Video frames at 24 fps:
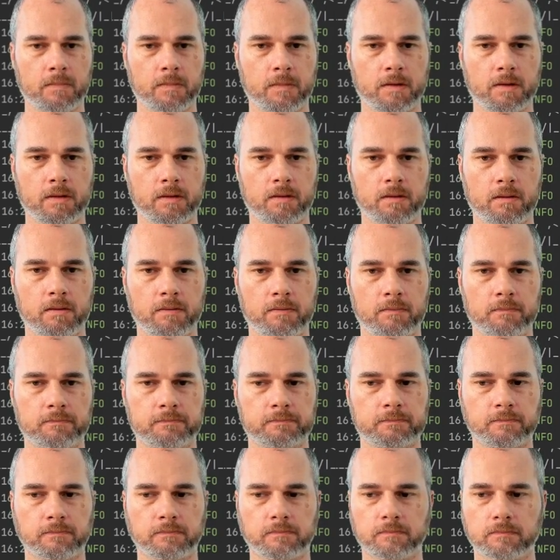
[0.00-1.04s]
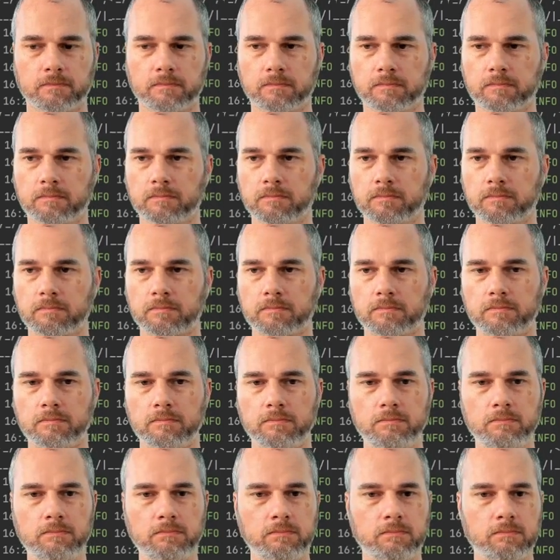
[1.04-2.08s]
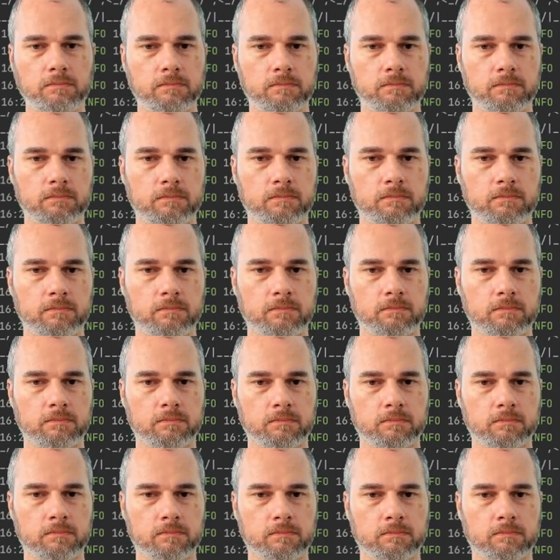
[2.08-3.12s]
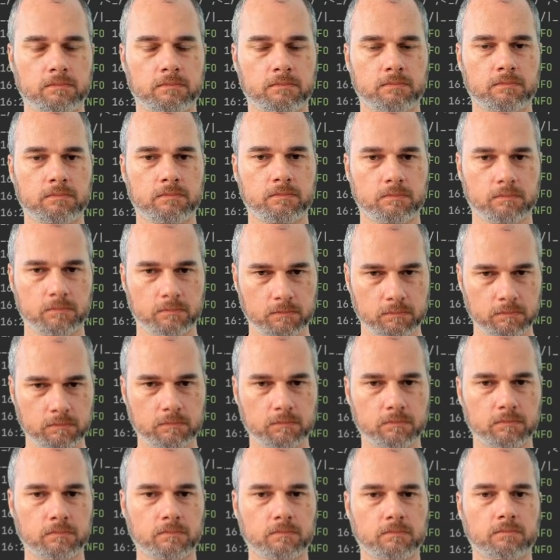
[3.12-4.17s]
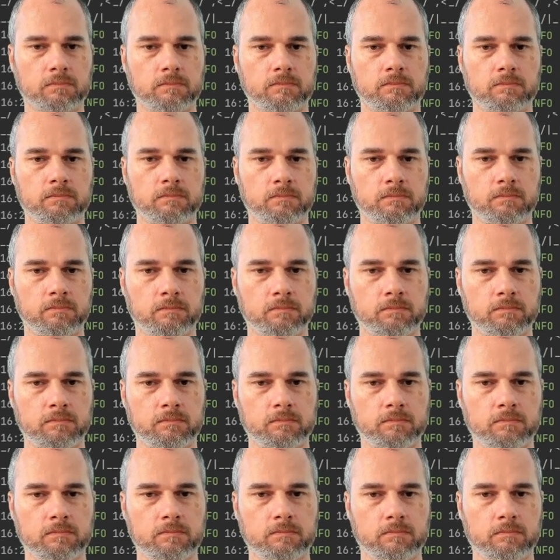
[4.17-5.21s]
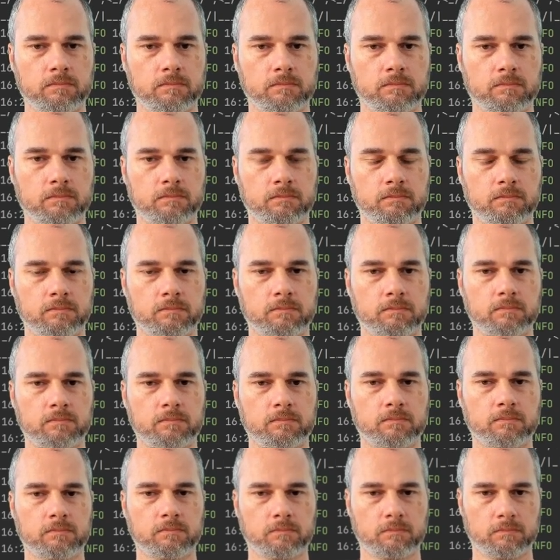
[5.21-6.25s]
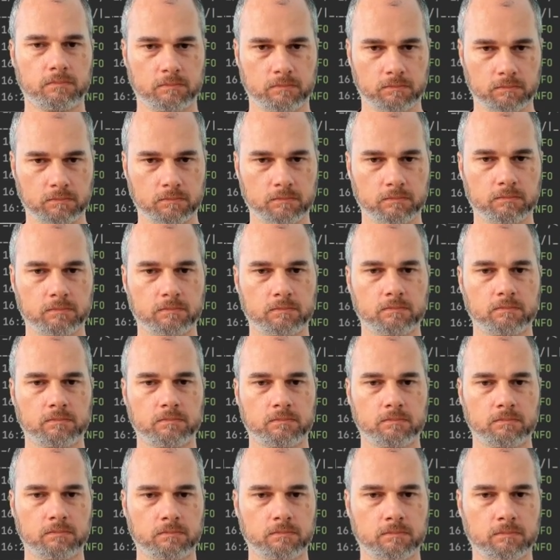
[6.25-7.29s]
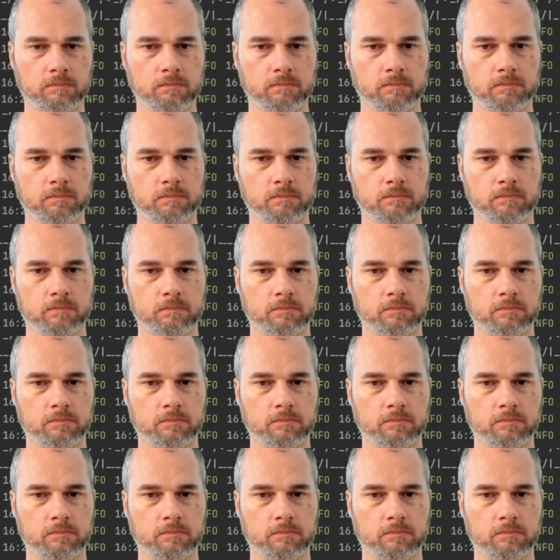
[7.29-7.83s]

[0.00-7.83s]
[no speech]